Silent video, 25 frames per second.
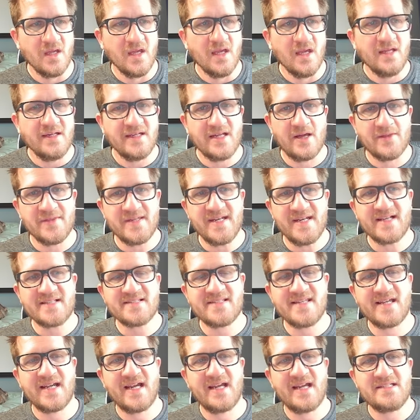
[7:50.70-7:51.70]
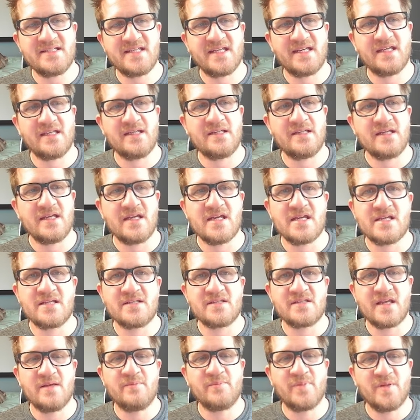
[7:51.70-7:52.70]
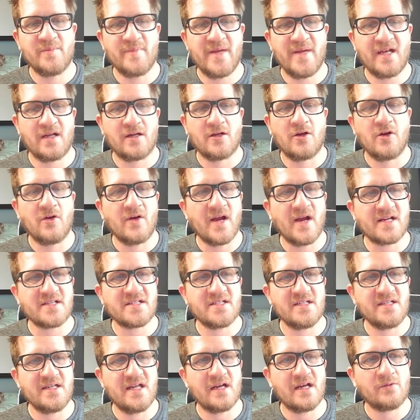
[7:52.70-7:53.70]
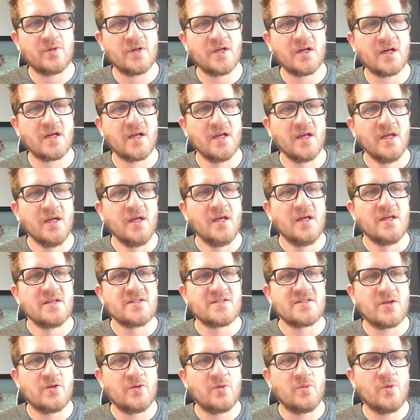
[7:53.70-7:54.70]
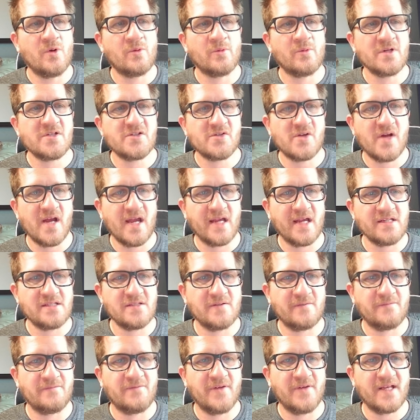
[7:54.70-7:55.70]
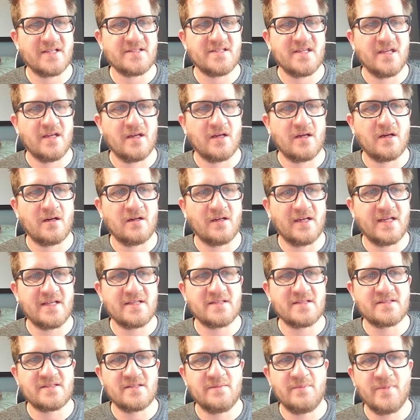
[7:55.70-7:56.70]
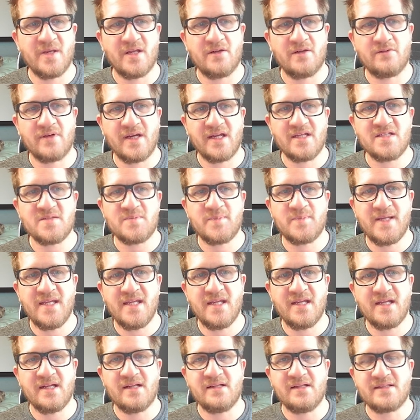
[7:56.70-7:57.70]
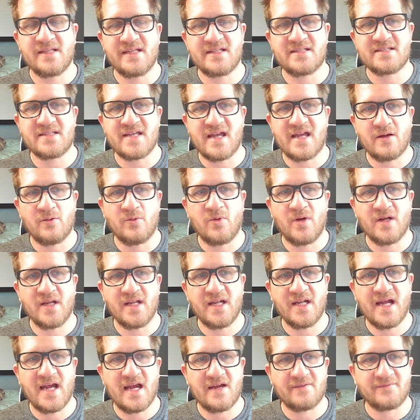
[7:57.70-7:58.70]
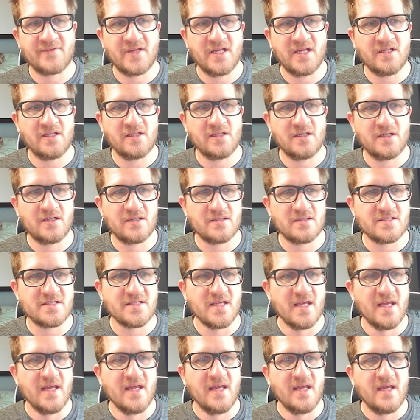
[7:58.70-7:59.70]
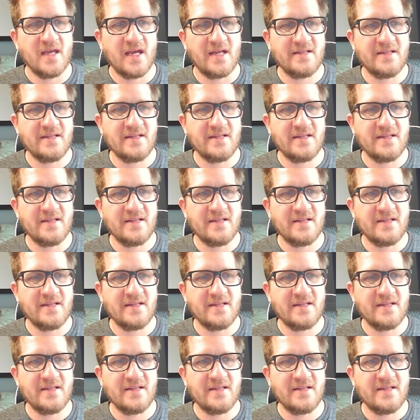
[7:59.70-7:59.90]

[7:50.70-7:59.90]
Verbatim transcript: Now, the next thing I did is implement a correction network. So what we're trying to fix here is the mid-range peak that's at 1.5 kHz, and